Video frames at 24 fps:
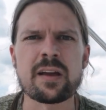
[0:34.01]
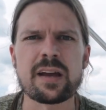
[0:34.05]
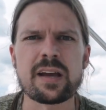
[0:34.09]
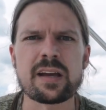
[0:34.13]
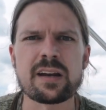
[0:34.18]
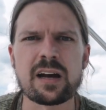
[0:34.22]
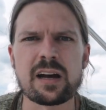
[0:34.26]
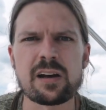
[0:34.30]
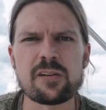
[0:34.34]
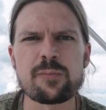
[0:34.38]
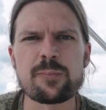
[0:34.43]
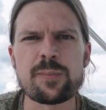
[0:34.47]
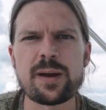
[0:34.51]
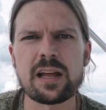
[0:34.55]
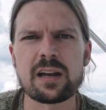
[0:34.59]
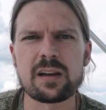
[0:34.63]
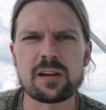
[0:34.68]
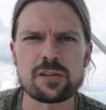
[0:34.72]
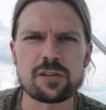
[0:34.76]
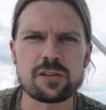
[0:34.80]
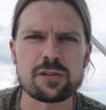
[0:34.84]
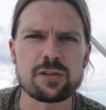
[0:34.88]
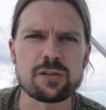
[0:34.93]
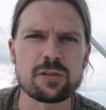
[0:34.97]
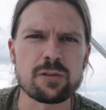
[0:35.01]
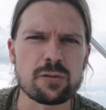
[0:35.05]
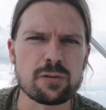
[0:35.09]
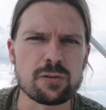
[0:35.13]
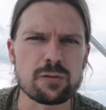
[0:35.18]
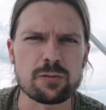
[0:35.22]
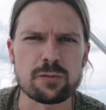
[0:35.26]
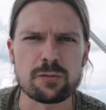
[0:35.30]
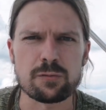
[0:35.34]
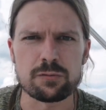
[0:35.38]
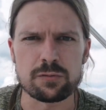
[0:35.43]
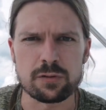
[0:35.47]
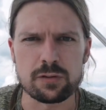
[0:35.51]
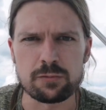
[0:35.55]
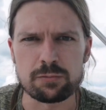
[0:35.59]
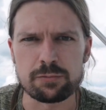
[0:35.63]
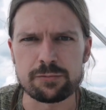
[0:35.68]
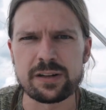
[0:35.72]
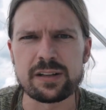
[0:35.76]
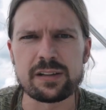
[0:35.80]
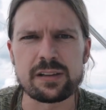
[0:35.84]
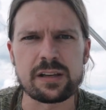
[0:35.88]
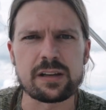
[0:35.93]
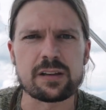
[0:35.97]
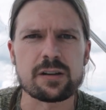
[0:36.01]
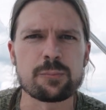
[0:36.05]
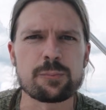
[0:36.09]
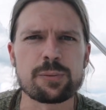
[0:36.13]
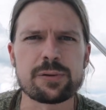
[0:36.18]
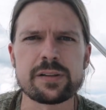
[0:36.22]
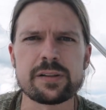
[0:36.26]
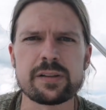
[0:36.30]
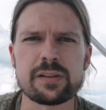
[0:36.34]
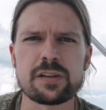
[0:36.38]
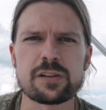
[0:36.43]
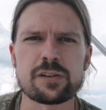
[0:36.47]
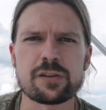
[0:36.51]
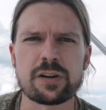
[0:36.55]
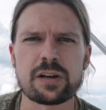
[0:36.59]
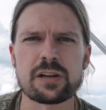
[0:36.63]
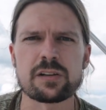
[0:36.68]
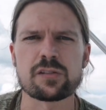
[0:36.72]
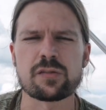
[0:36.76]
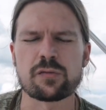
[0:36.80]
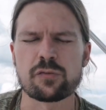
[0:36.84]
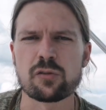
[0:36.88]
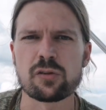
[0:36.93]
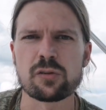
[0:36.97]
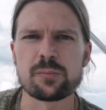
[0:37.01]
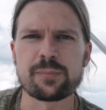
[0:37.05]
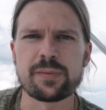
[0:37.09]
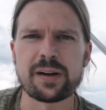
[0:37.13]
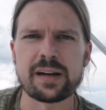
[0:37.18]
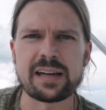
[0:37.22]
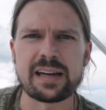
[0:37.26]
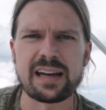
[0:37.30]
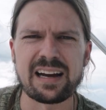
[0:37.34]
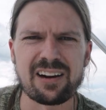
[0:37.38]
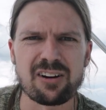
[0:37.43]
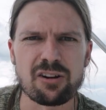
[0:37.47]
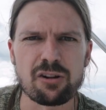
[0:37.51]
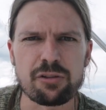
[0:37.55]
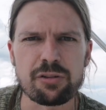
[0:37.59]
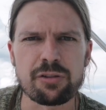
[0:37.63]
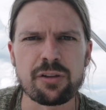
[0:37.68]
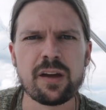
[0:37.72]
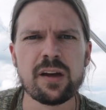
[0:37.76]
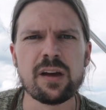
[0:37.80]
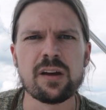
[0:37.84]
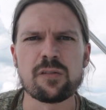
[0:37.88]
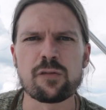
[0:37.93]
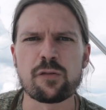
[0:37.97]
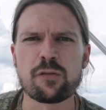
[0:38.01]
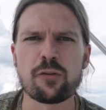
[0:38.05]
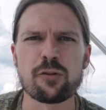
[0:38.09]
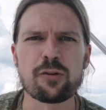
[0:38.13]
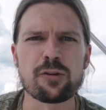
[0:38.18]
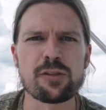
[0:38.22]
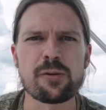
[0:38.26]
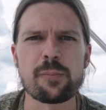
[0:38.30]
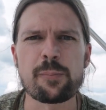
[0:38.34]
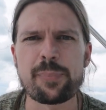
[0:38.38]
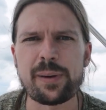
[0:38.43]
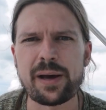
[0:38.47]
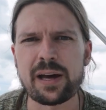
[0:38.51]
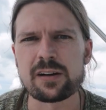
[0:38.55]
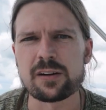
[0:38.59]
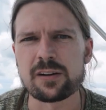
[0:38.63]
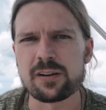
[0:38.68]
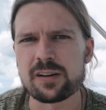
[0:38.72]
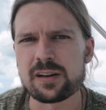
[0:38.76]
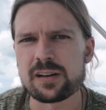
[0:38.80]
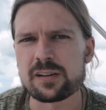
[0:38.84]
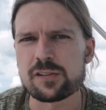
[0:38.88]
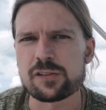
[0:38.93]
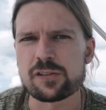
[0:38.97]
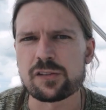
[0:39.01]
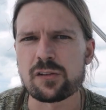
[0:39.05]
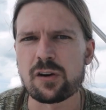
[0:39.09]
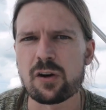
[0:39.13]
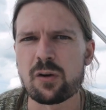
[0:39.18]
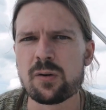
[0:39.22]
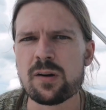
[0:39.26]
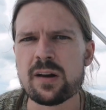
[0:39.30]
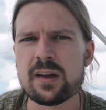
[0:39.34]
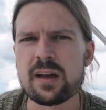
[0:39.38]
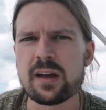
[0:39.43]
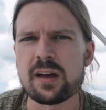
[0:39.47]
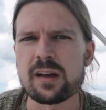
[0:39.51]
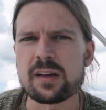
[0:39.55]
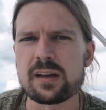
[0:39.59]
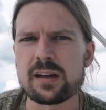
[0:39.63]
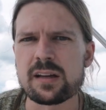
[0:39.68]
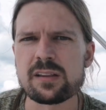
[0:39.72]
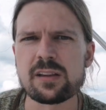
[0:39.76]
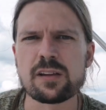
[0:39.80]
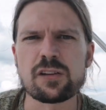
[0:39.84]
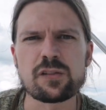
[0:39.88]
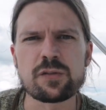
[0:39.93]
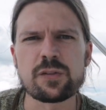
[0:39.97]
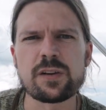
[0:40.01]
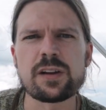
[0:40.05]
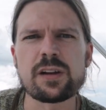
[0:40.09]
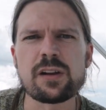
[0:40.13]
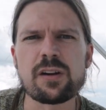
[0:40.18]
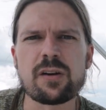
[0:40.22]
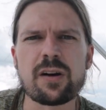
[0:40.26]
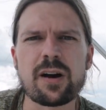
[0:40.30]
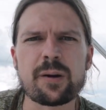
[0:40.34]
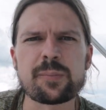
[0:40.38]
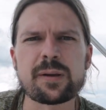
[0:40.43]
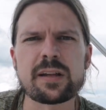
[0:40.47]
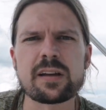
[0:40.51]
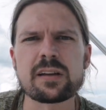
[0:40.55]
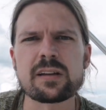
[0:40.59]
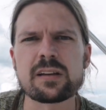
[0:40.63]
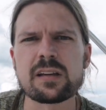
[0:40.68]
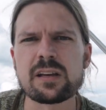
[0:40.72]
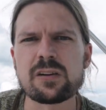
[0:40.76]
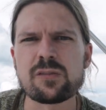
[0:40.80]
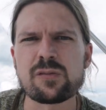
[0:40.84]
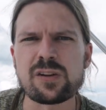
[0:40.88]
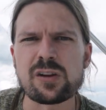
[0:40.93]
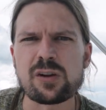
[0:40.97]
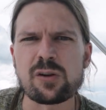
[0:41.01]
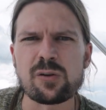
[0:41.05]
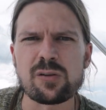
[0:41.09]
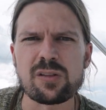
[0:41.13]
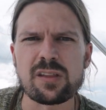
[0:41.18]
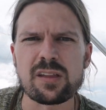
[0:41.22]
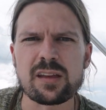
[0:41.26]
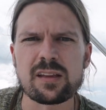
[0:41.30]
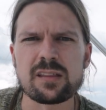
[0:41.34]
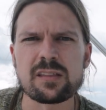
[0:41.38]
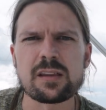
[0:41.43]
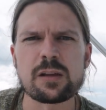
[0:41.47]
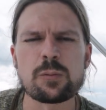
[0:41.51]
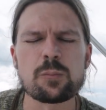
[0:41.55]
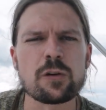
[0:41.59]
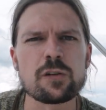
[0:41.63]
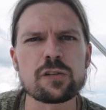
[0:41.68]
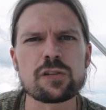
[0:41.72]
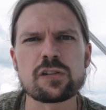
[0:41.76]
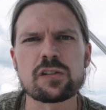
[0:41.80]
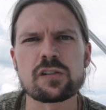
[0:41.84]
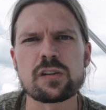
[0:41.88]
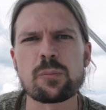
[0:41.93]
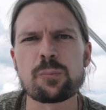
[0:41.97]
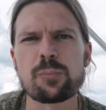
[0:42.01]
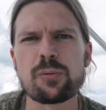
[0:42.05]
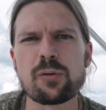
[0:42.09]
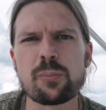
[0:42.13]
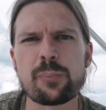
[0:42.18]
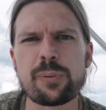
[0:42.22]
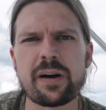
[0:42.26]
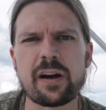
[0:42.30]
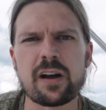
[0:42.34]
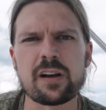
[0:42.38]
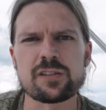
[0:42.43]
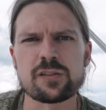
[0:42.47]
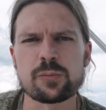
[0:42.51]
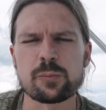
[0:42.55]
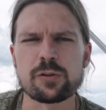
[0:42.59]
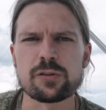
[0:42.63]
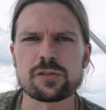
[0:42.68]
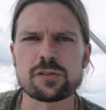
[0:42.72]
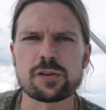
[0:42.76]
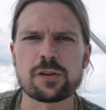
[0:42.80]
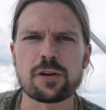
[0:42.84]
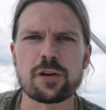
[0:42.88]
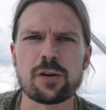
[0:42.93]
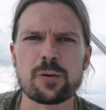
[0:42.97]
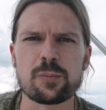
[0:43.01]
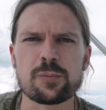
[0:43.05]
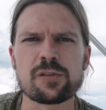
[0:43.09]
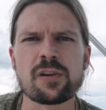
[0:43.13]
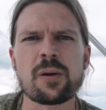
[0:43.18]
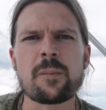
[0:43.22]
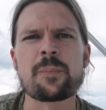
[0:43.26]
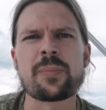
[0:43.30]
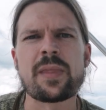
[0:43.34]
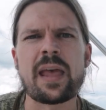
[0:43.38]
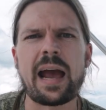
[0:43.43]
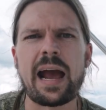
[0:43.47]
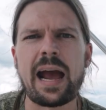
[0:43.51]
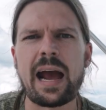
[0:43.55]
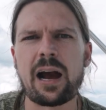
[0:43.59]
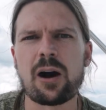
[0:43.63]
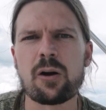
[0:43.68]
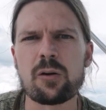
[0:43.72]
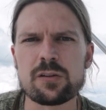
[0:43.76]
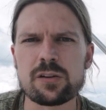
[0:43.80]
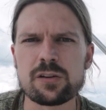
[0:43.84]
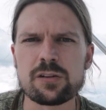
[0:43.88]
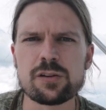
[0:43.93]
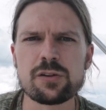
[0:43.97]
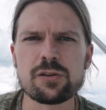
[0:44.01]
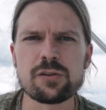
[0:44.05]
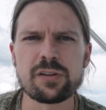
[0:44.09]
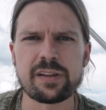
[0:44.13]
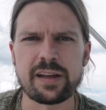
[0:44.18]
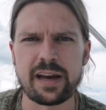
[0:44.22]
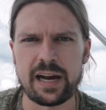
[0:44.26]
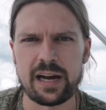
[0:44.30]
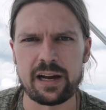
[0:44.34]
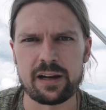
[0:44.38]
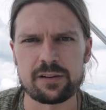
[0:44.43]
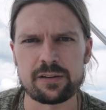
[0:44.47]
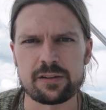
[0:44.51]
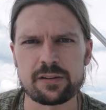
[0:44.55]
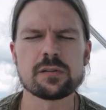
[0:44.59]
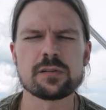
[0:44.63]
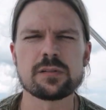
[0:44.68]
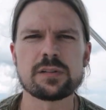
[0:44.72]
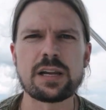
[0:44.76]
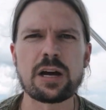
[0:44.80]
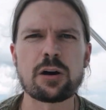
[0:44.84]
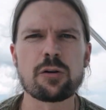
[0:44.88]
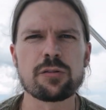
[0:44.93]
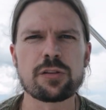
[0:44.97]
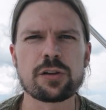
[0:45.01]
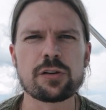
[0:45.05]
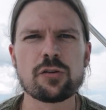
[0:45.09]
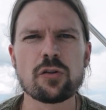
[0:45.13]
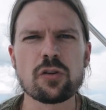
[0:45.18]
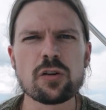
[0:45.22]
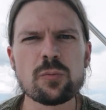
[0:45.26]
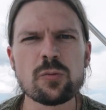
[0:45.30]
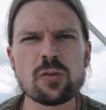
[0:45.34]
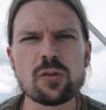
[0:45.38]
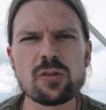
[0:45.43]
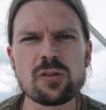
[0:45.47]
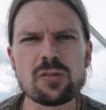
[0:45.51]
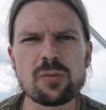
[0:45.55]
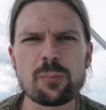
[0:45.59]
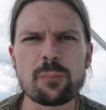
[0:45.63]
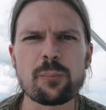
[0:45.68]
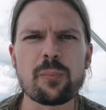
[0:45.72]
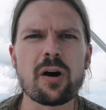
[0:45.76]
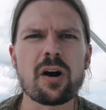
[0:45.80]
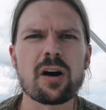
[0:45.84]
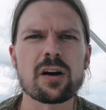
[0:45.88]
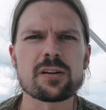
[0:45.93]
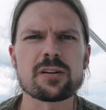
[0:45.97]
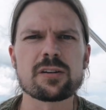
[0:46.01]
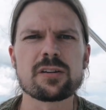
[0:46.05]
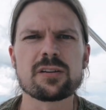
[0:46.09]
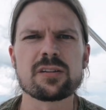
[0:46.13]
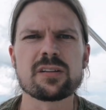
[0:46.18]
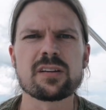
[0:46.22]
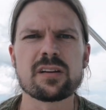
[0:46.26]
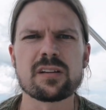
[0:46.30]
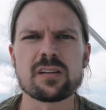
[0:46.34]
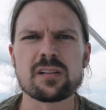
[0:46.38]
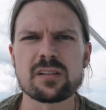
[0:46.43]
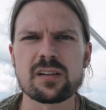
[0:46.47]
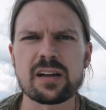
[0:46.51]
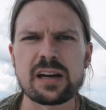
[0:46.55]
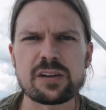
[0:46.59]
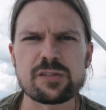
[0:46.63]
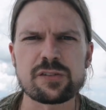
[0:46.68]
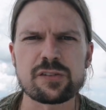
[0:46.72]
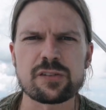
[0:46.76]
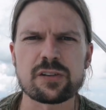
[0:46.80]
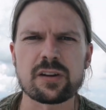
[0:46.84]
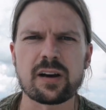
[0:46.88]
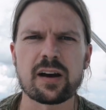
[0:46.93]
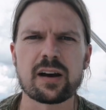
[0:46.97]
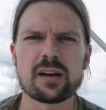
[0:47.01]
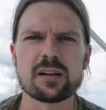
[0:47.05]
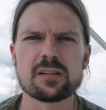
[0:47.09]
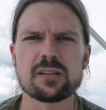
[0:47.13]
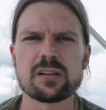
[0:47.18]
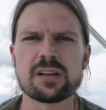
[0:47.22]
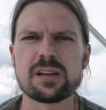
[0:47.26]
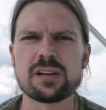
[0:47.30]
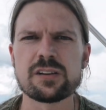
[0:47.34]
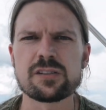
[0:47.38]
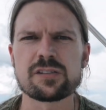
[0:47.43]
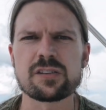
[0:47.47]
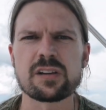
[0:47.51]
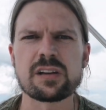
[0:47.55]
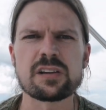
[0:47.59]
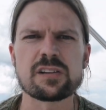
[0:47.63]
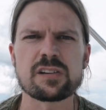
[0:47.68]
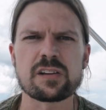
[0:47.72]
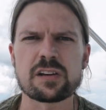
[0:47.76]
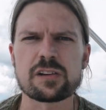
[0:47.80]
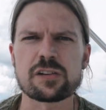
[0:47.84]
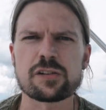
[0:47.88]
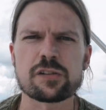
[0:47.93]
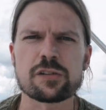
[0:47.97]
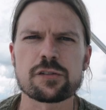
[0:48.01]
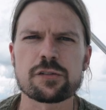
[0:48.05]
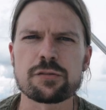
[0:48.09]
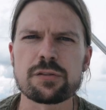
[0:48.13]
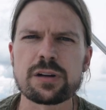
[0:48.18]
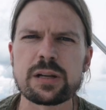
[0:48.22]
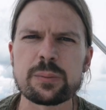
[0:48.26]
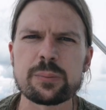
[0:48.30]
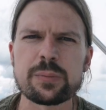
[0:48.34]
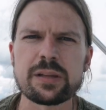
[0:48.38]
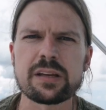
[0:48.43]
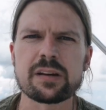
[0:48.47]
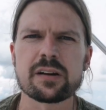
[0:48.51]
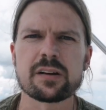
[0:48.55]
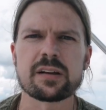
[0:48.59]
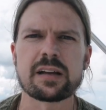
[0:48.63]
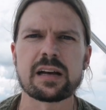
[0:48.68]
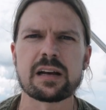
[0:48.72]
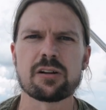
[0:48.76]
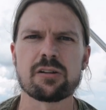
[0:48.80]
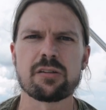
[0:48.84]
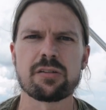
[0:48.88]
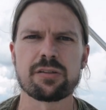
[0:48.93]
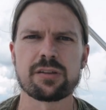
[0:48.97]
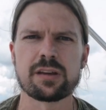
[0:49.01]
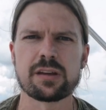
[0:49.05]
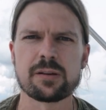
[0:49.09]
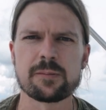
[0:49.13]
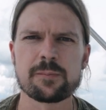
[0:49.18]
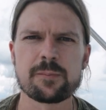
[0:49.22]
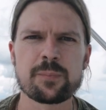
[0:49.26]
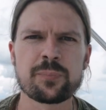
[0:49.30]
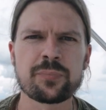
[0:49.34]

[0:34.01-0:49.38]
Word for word: And I've managed to really completely transform my health for the better. And so in this video, I'm gonna give you, in the most simple possible terms, how to do that. Now, the normal modern lifestyle is, is extremely unhealthy